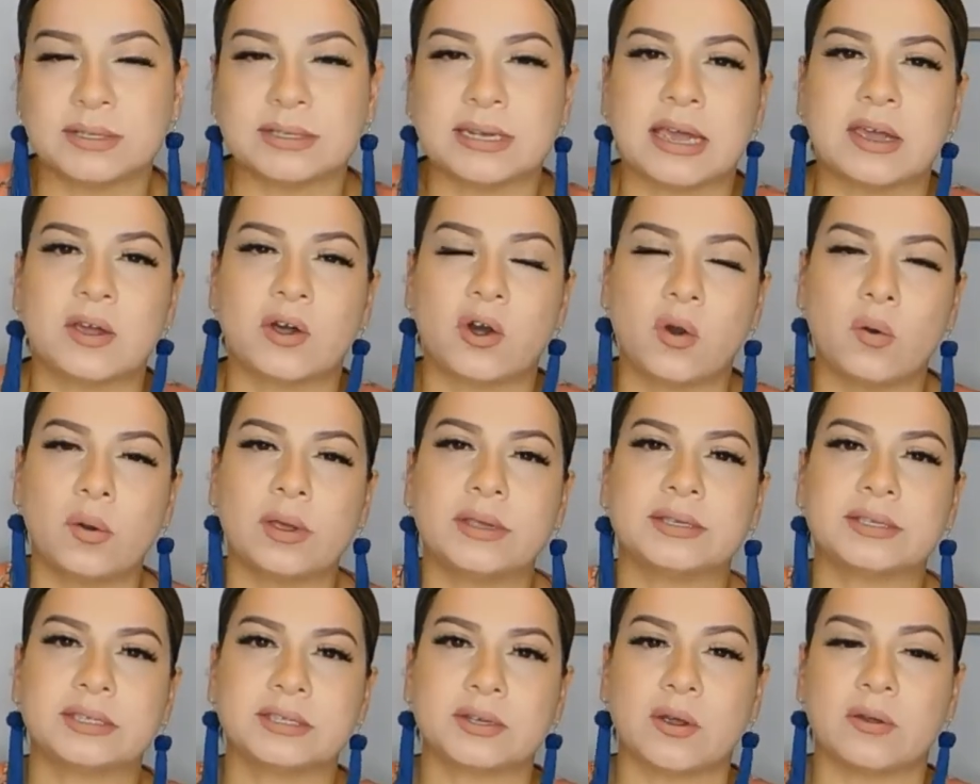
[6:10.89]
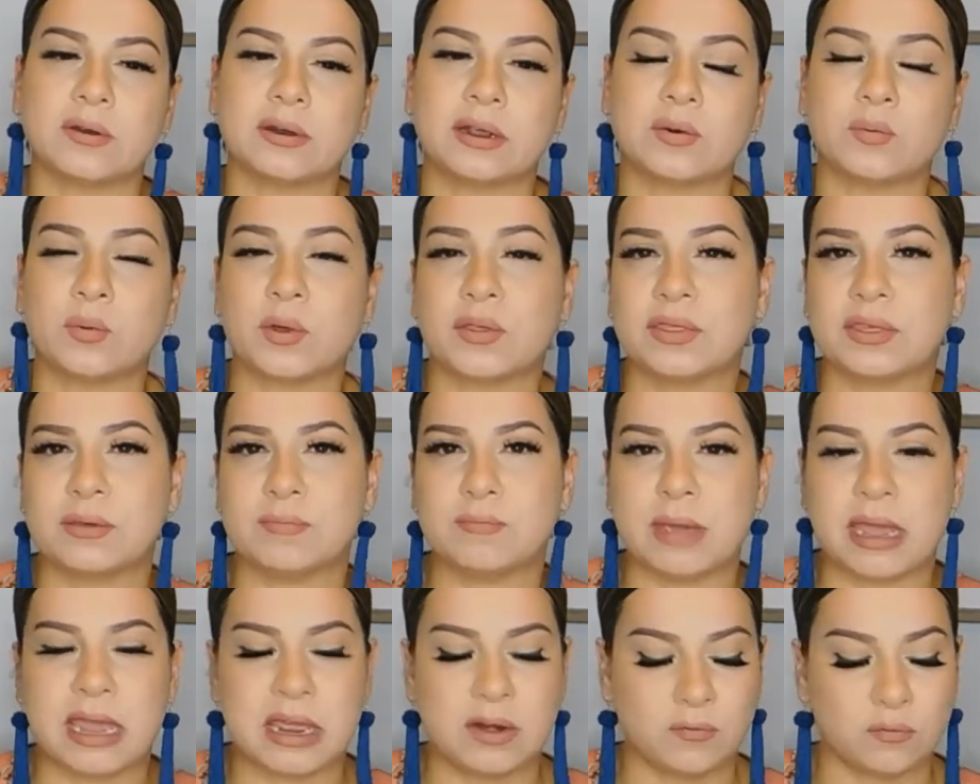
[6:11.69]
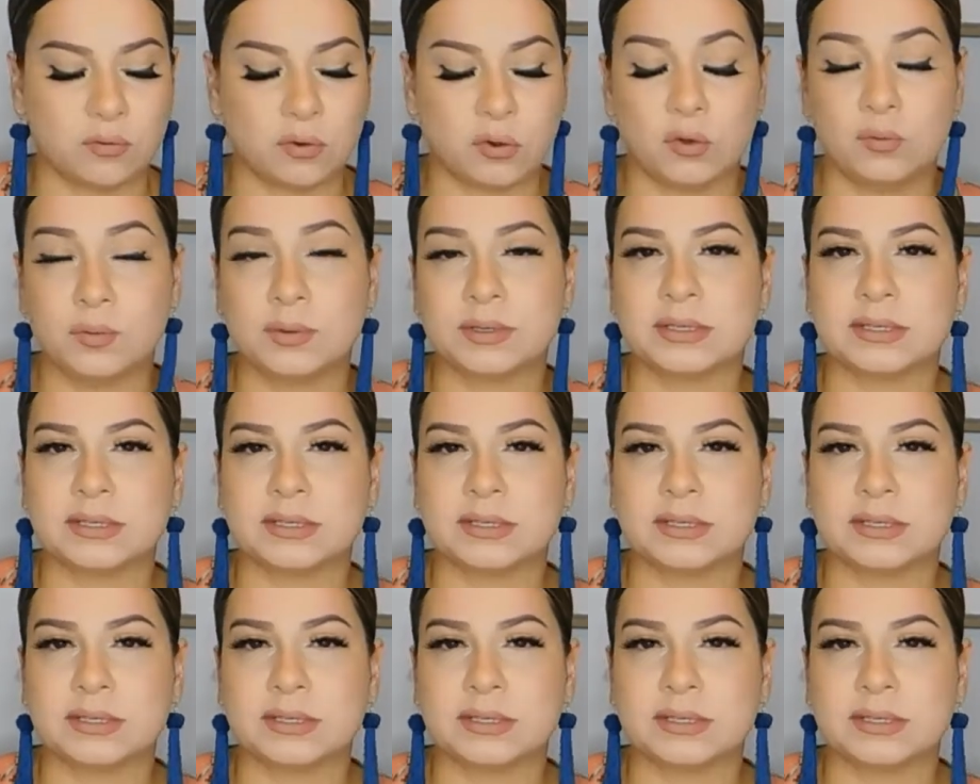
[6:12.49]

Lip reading: I always started with the main rooms,